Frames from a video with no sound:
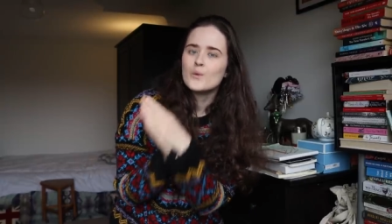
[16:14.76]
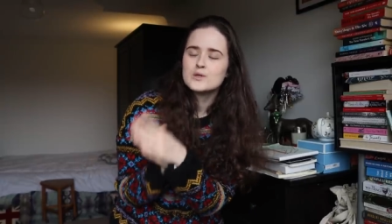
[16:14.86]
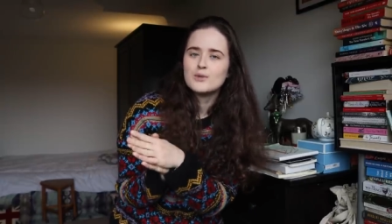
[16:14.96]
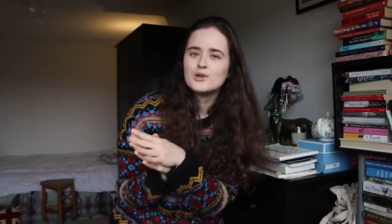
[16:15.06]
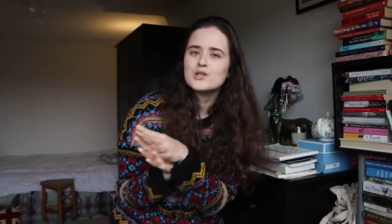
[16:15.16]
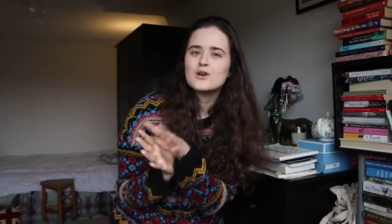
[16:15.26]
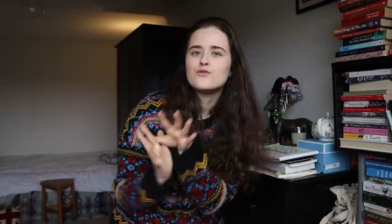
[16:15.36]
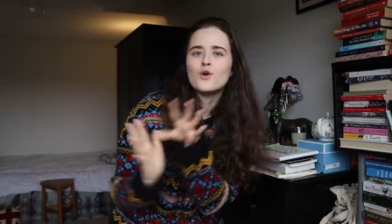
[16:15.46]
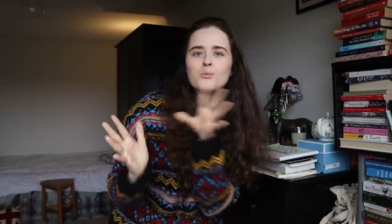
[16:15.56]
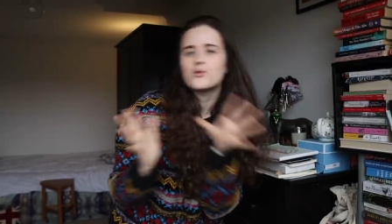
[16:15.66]
was more so
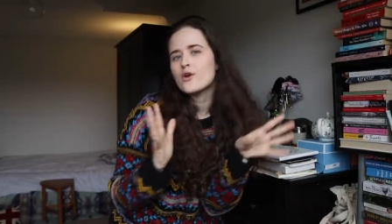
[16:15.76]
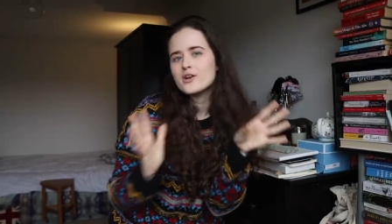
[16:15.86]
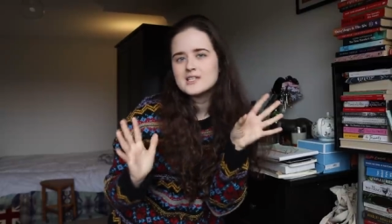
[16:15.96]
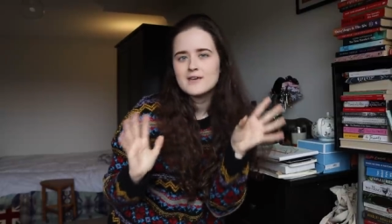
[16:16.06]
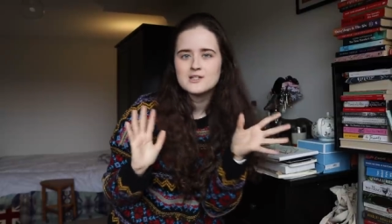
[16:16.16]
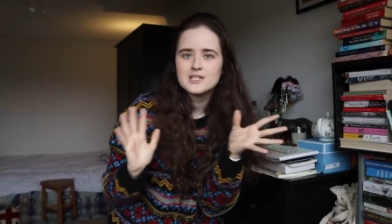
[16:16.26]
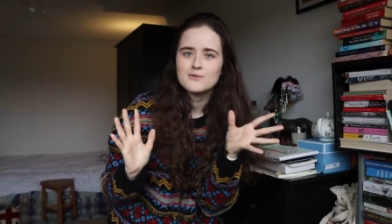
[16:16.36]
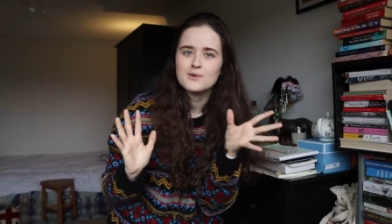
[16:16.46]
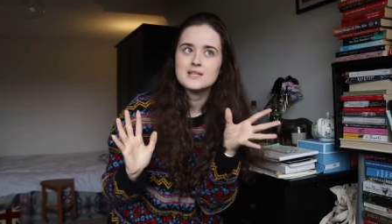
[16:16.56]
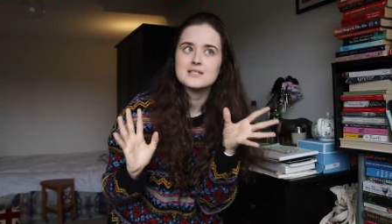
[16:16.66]
for productivity
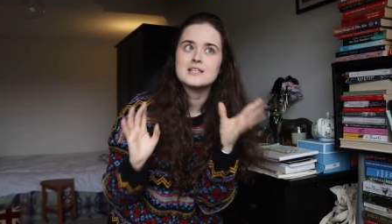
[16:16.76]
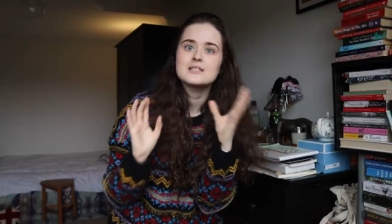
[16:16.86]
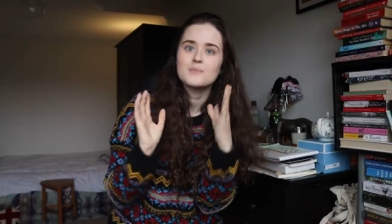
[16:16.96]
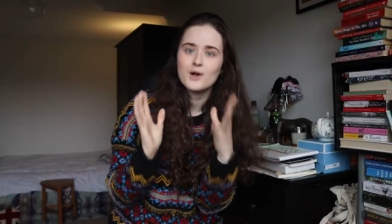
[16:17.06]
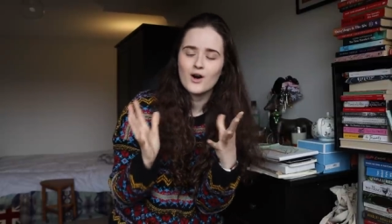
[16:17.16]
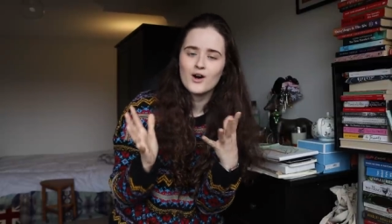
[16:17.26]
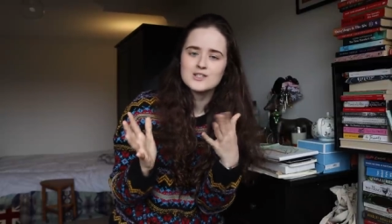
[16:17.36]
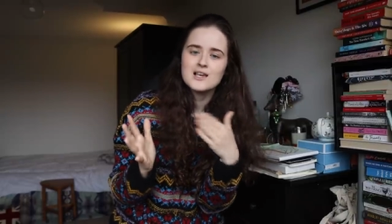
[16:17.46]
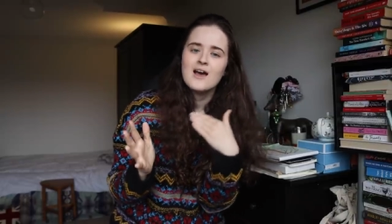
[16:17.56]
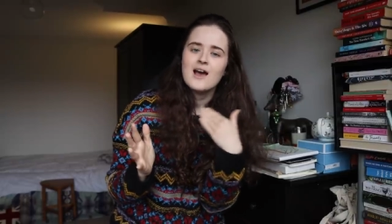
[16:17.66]
reasons,
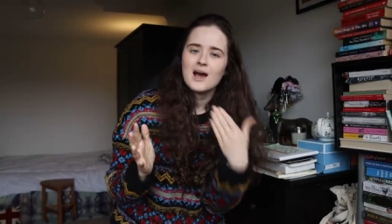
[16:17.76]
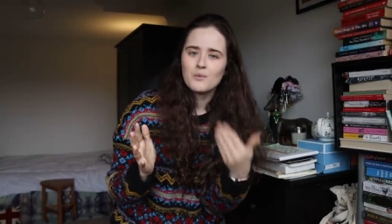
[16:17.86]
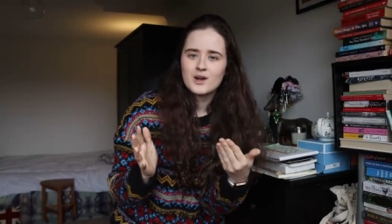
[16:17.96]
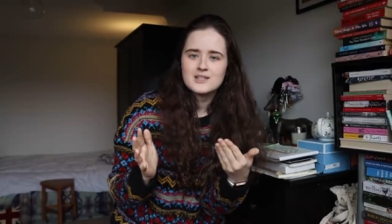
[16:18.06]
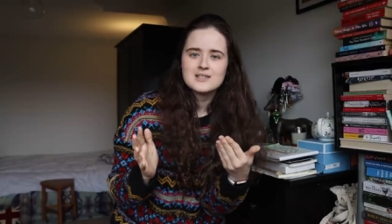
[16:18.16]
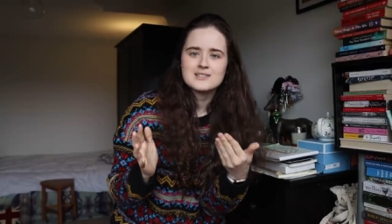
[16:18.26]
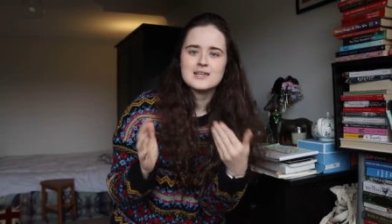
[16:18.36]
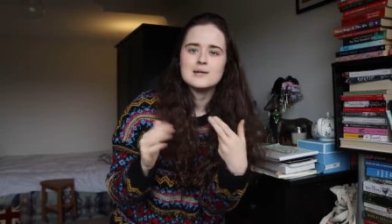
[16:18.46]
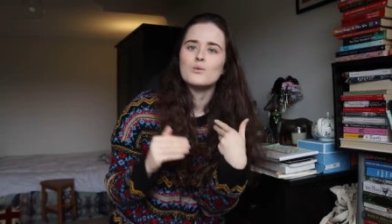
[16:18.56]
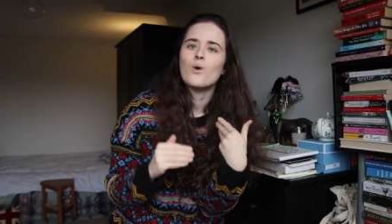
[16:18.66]
because I wanted to
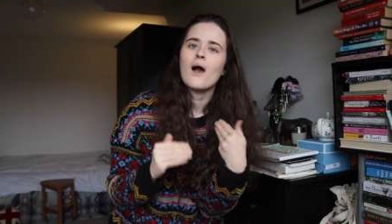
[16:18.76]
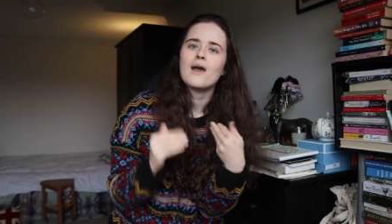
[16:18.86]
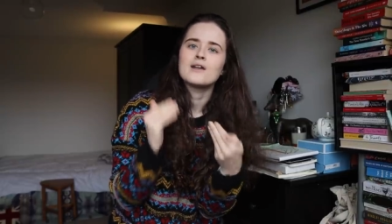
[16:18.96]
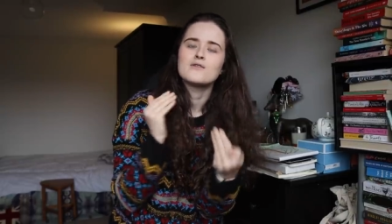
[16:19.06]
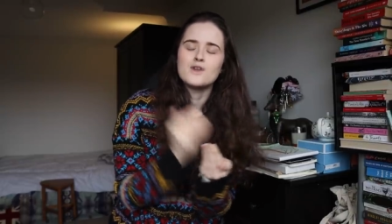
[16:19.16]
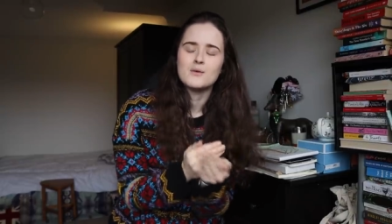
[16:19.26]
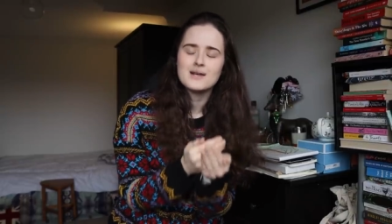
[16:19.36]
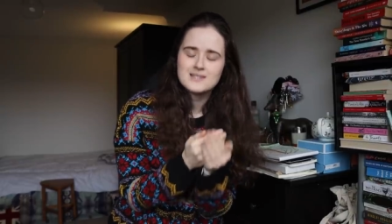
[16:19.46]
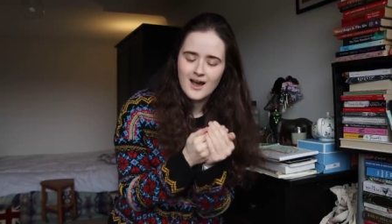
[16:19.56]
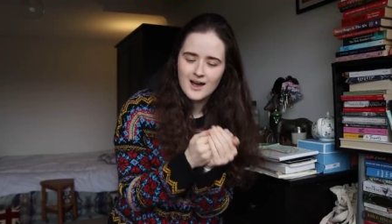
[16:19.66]
see what I could fill
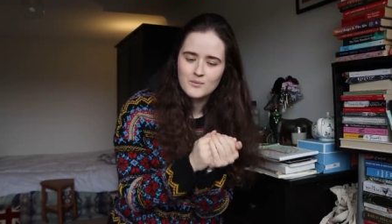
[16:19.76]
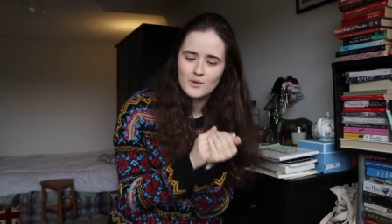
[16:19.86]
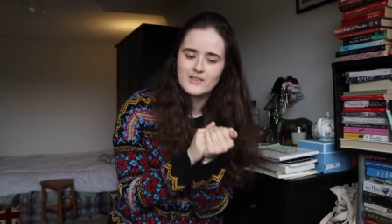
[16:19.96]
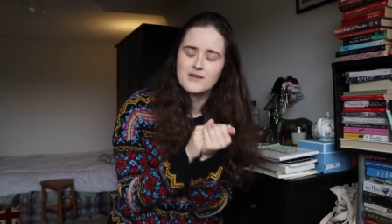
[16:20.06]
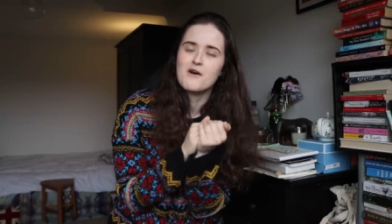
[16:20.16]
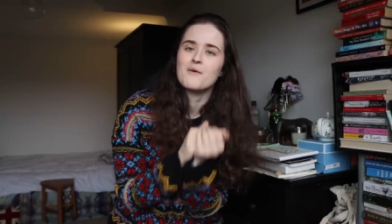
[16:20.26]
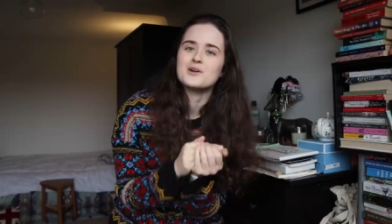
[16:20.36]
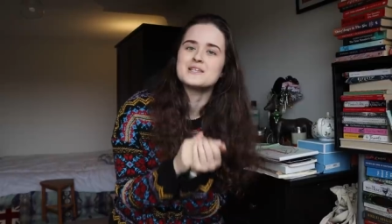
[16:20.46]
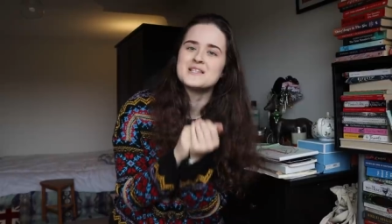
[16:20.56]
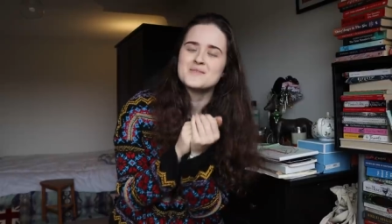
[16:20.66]
my time with if I
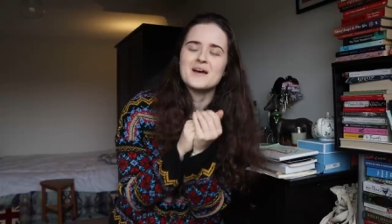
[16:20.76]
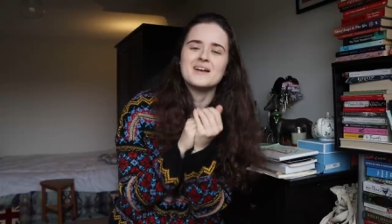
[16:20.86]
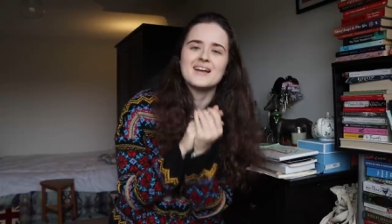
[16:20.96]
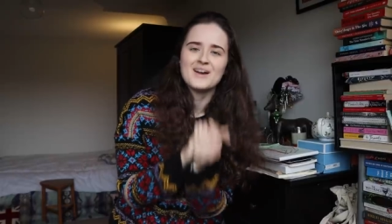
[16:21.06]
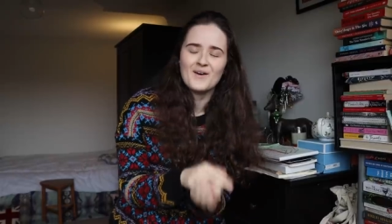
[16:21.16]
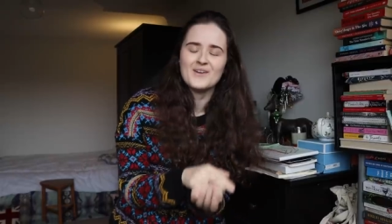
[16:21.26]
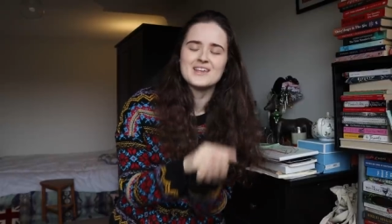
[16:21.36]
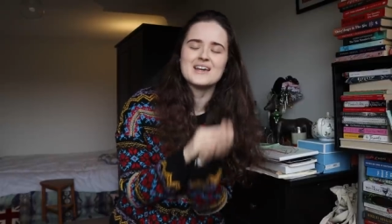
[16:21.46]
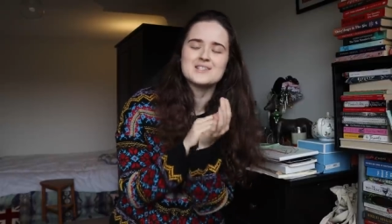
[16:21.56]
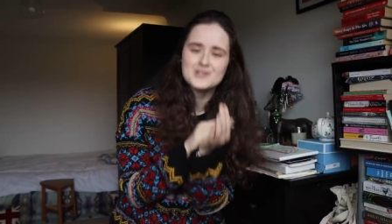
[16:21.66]
wasn't spending all
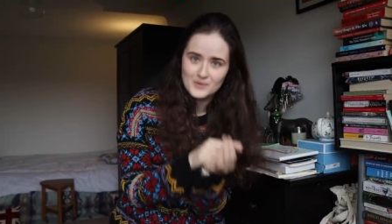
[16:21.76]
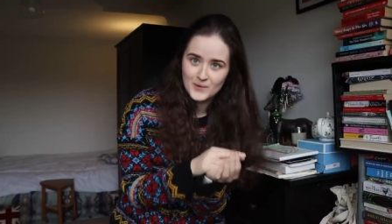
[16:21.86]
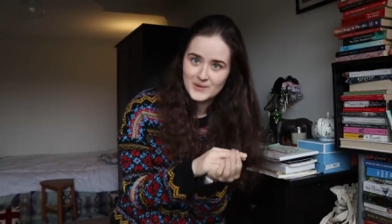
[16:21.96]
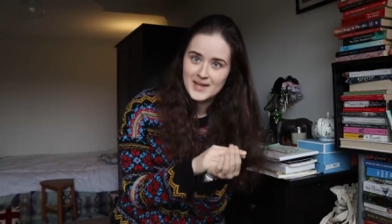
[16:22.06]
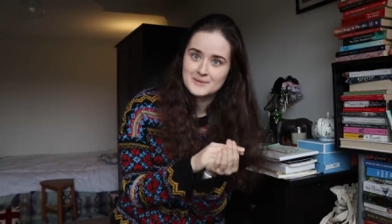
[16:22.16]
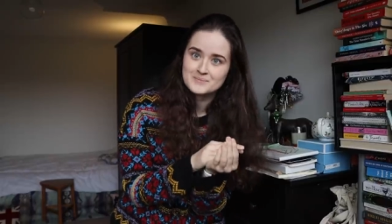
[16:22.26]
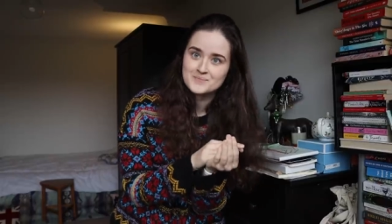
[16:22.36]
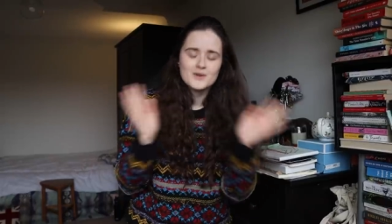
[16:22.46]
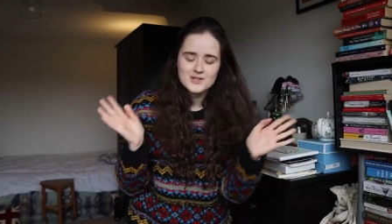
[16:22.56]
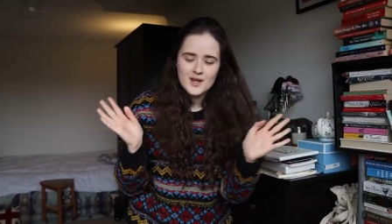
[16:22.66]
day scrolling.
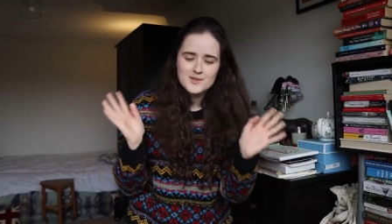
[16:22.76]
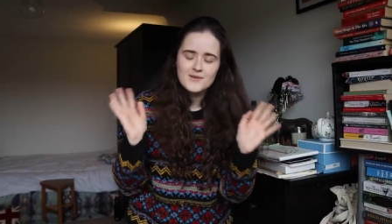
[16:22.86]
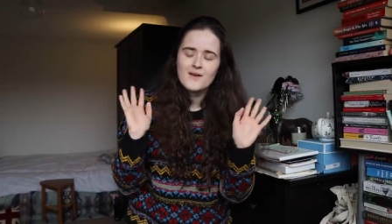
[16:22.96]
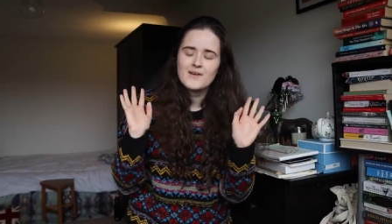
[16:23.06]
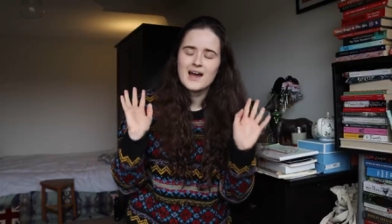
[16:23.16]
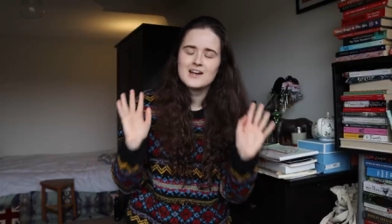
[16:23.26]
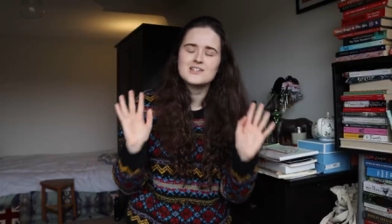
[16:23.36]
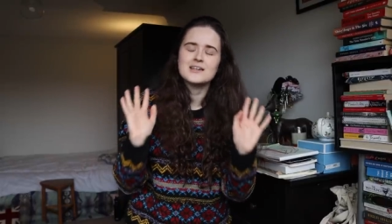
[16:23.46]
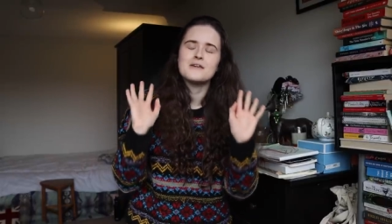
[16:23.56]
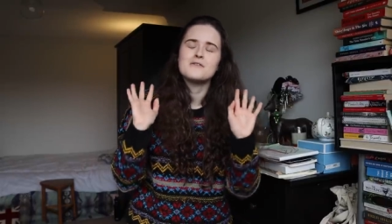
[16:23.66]
So in terms of how it
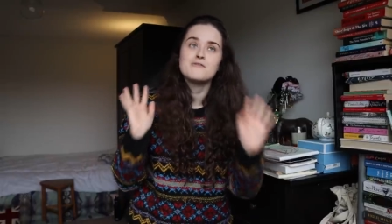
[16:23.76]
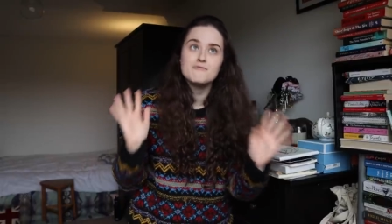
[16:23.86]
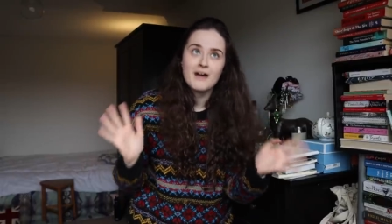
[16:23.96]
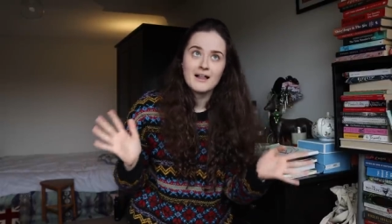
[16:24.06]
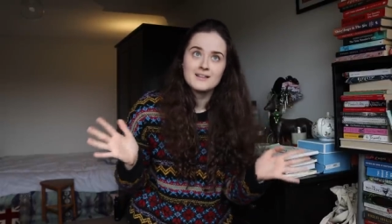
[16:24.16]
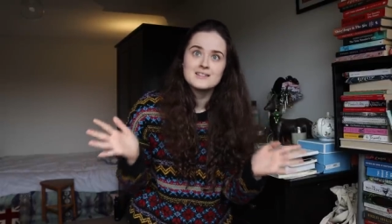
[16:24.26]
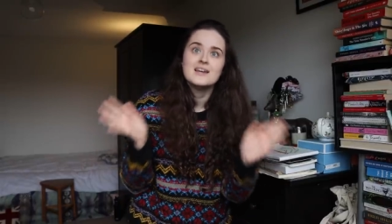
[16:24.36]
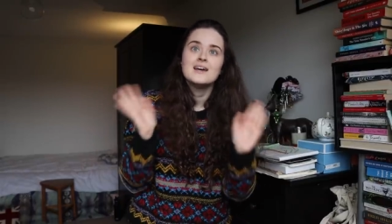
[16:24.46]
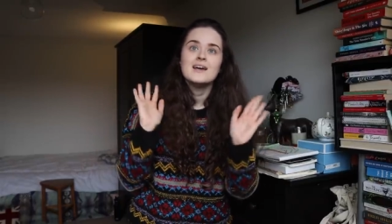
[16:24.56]
actually felt,